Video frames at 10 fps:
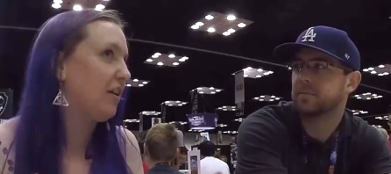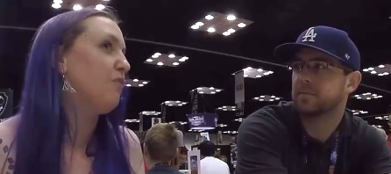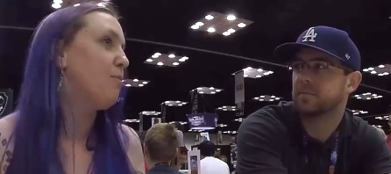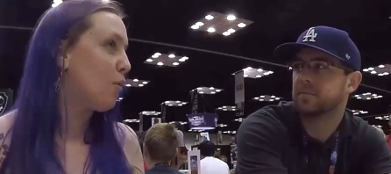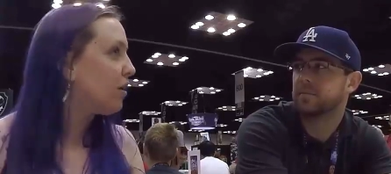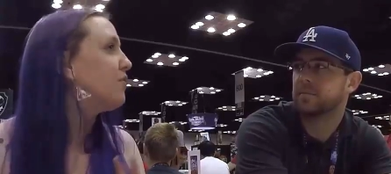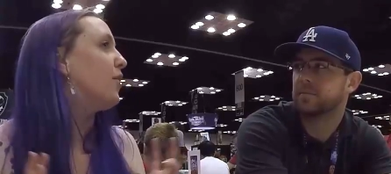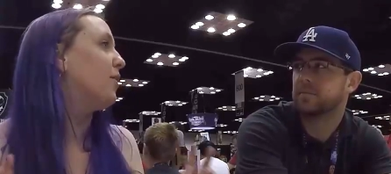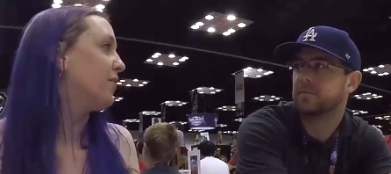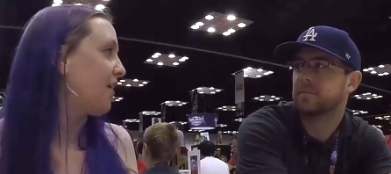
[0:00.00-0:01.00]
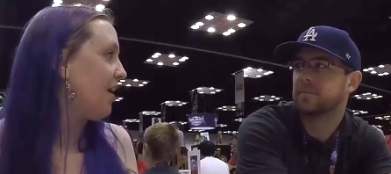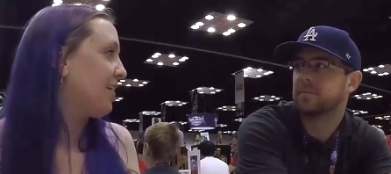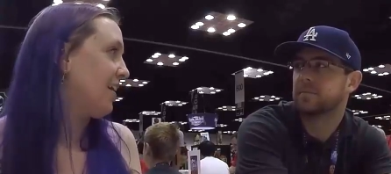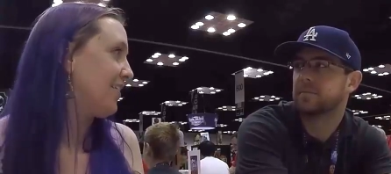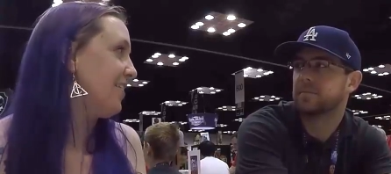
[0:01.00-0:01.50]
Speaker 1: if more of those got
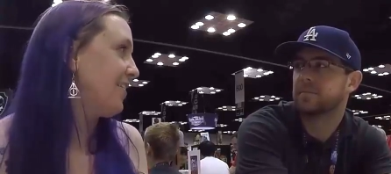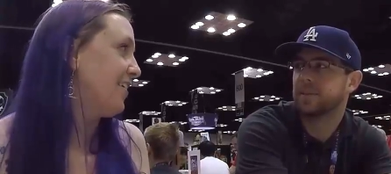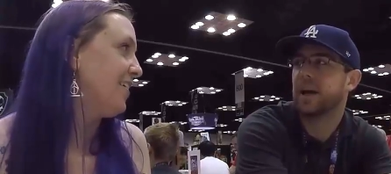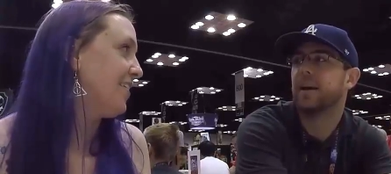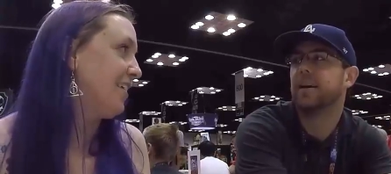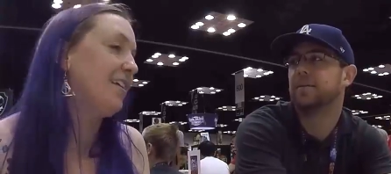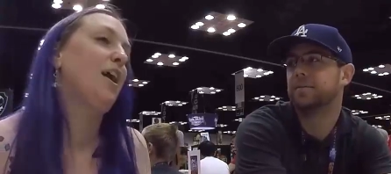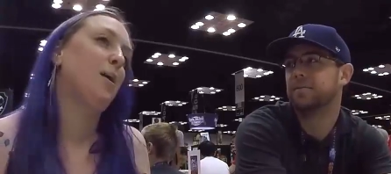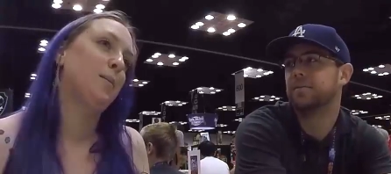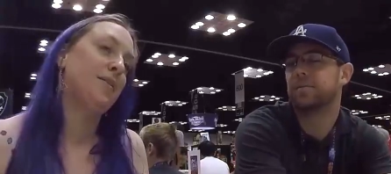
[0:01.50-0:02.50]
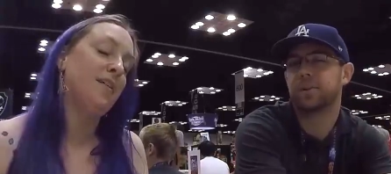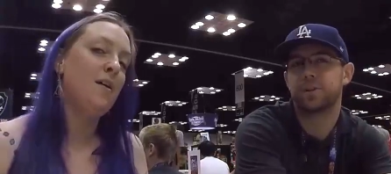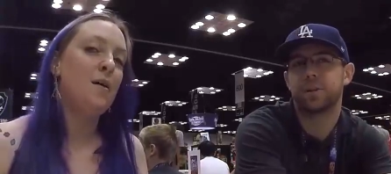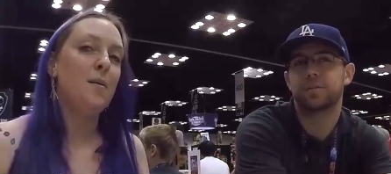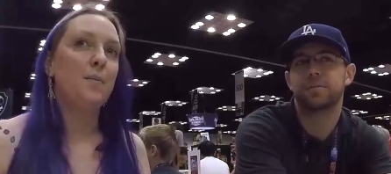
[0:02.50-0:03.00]
licenses yeah, yeah. and games.
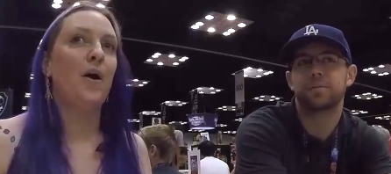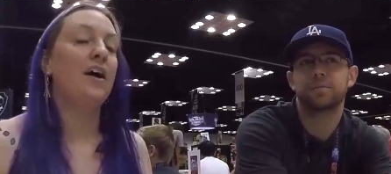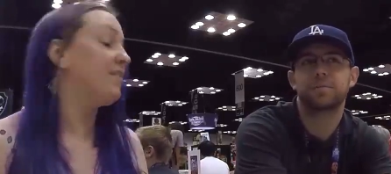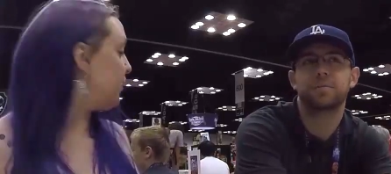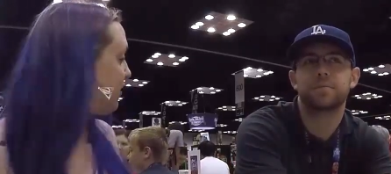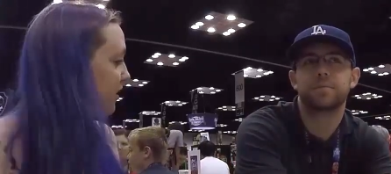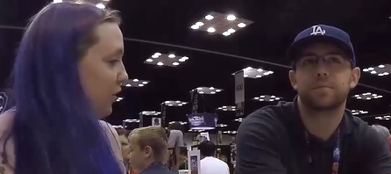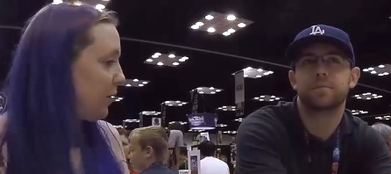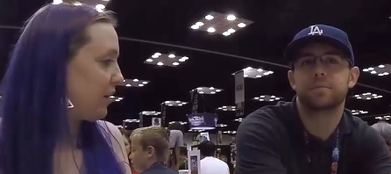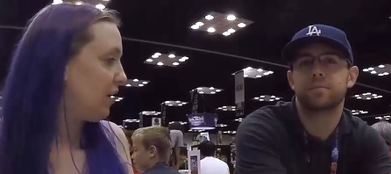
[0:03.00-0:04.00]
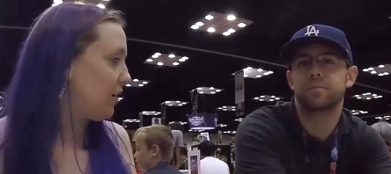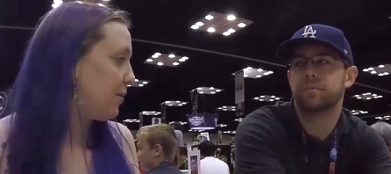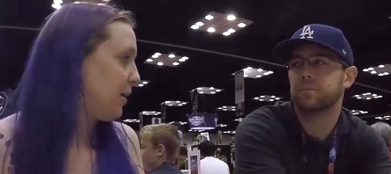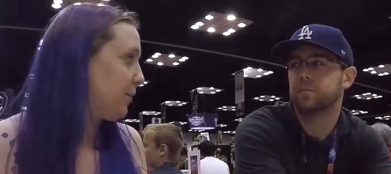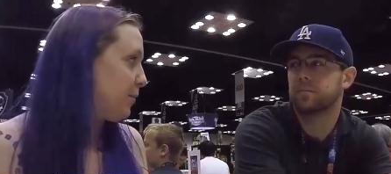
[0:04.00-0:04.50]
Sure. But is there anything you're working on
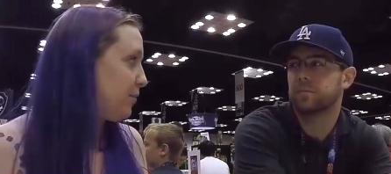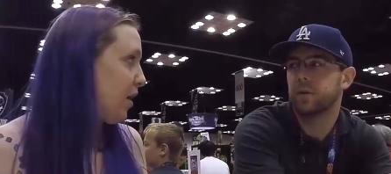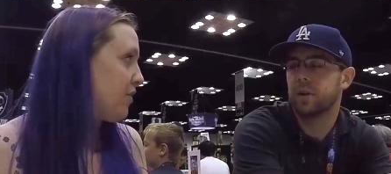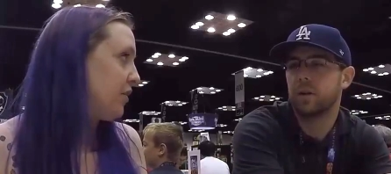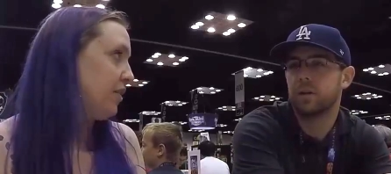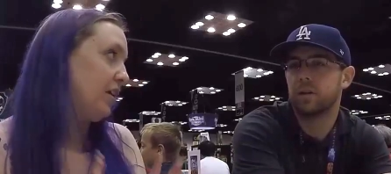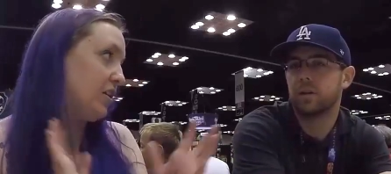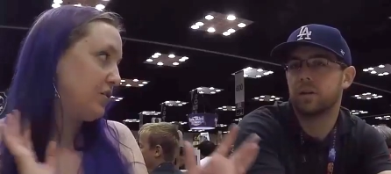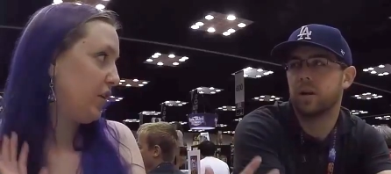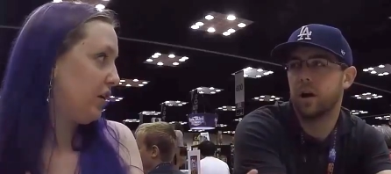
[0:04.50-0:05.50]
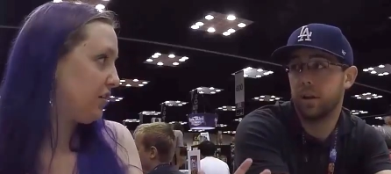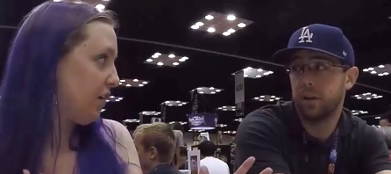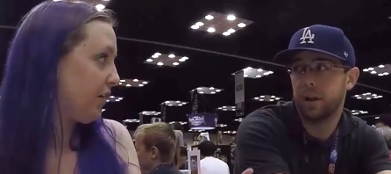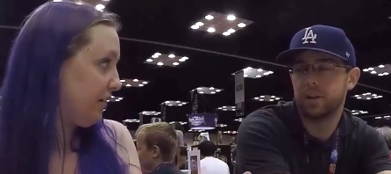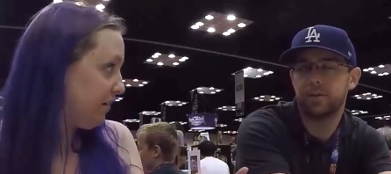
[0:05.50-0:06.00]
coming up other than Edge of Darkness? Other
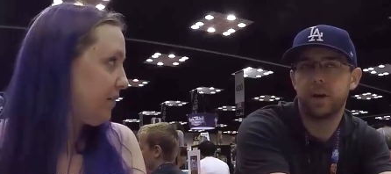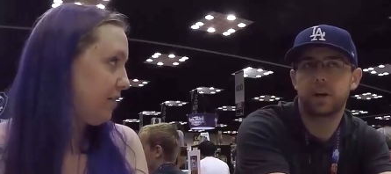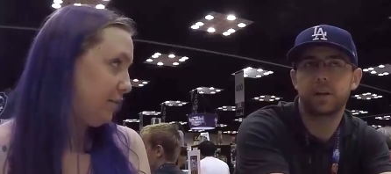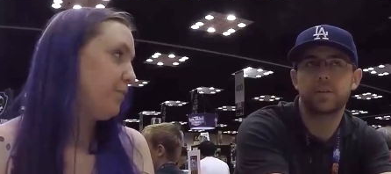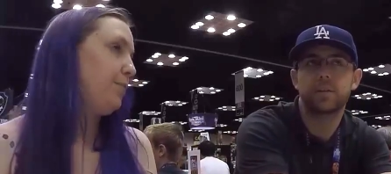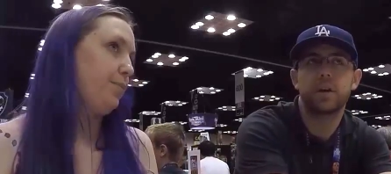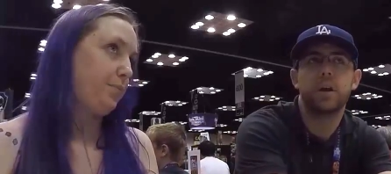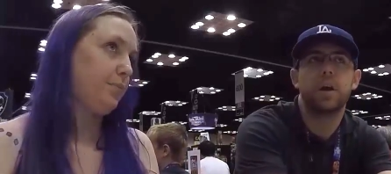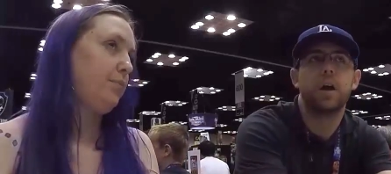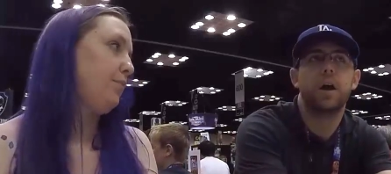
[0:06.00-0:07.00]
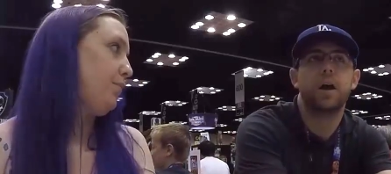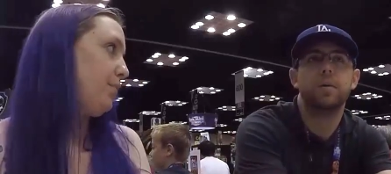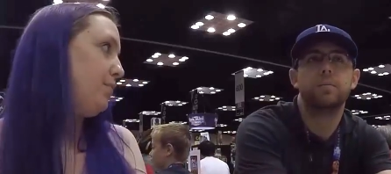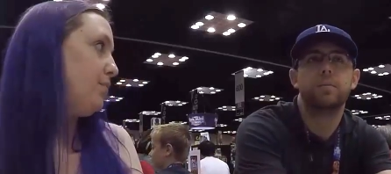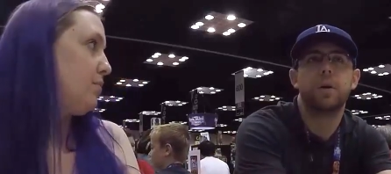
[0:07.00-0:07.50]
than Edge of
Speaker 2: Darkness.
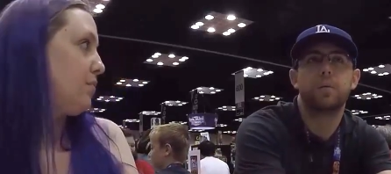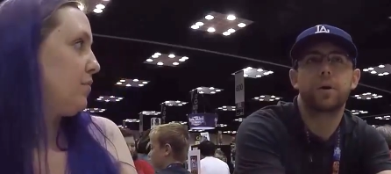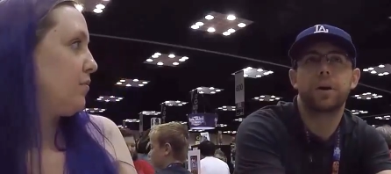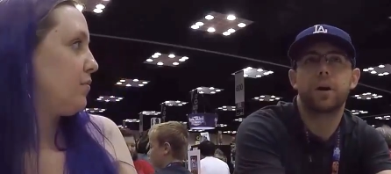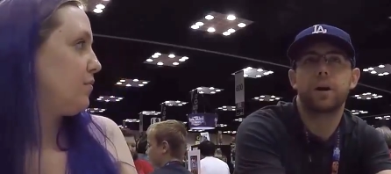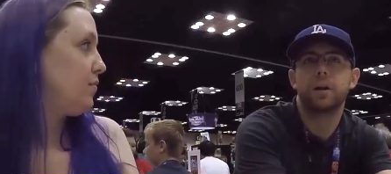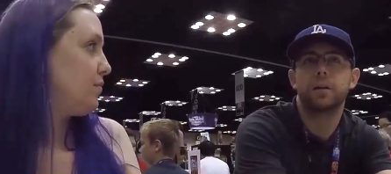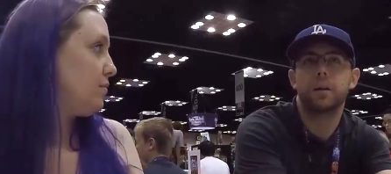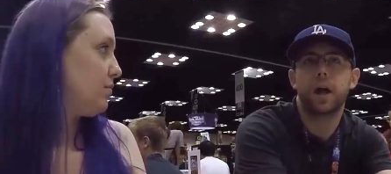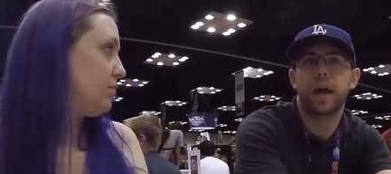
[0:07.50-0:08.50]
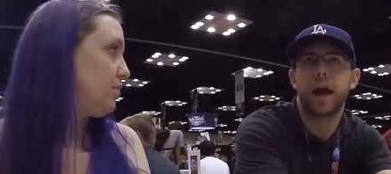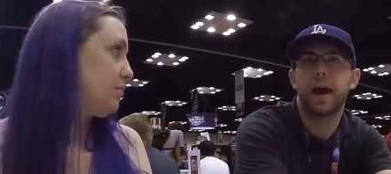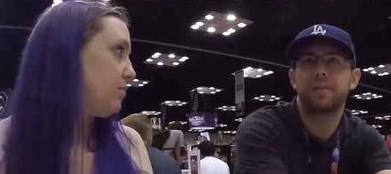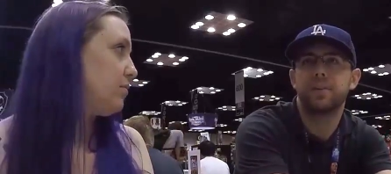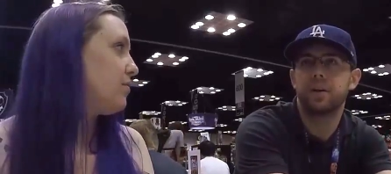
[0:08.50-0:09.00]
Um, I'm working on like a
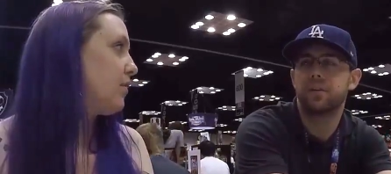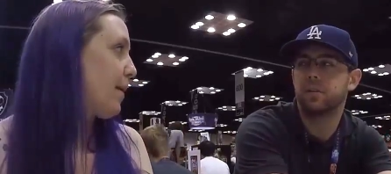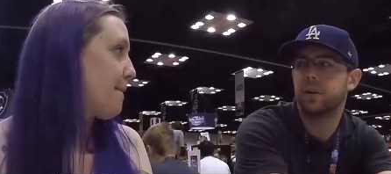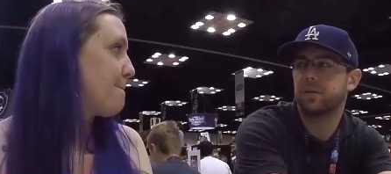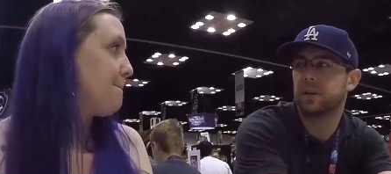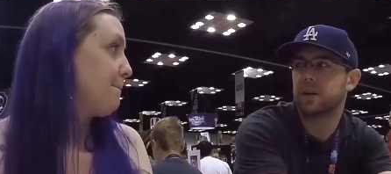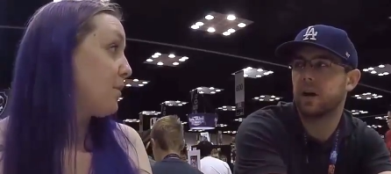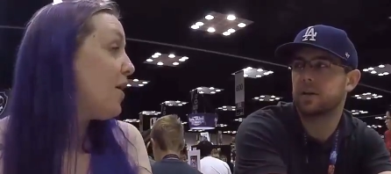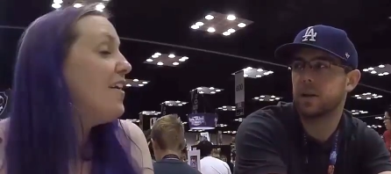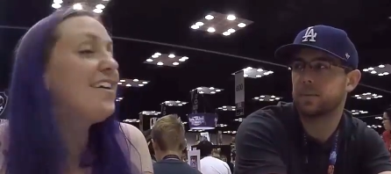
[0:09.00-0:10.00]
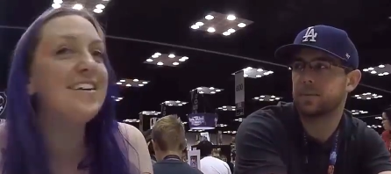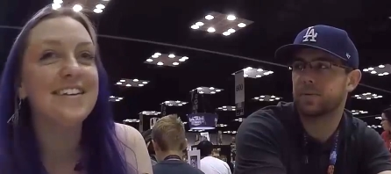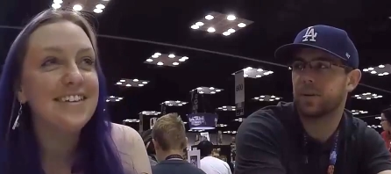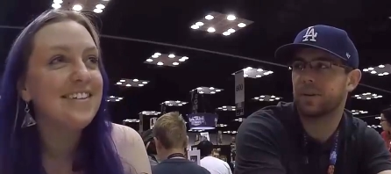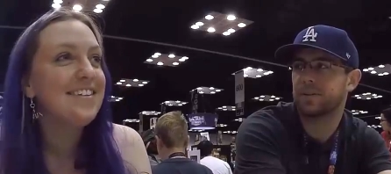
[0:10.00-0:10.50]
half dozen different concepts
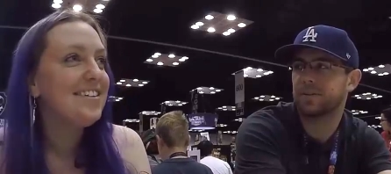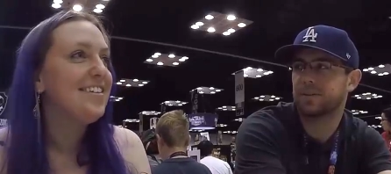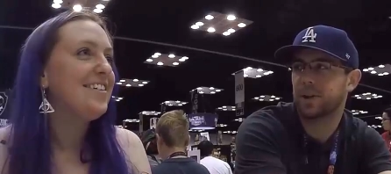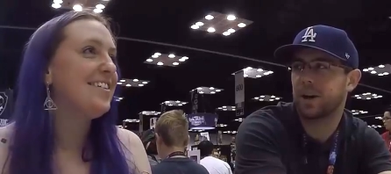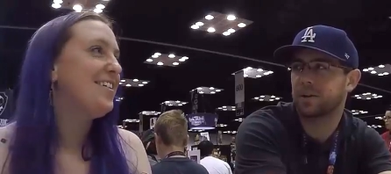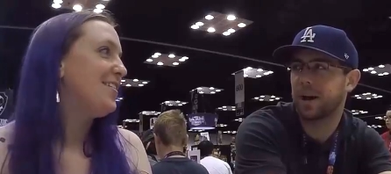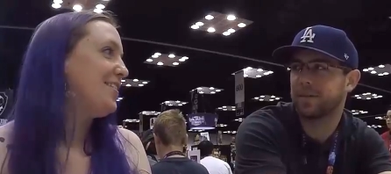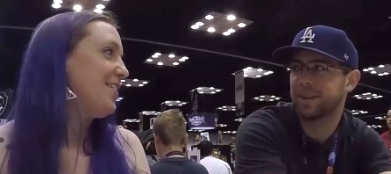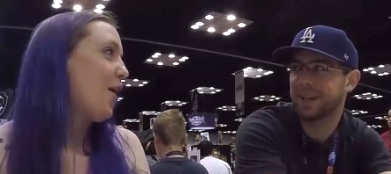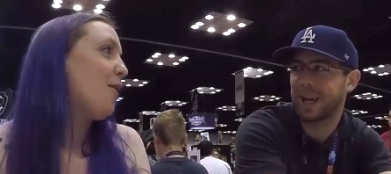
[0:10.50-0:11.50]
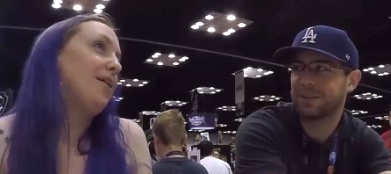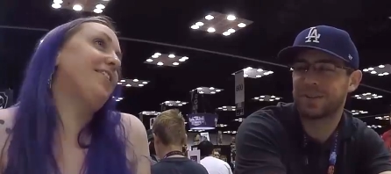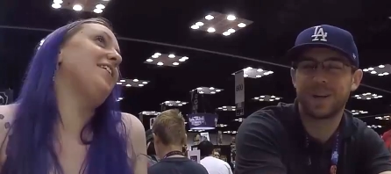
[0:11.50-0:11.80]
for card crafting. oh, is that right?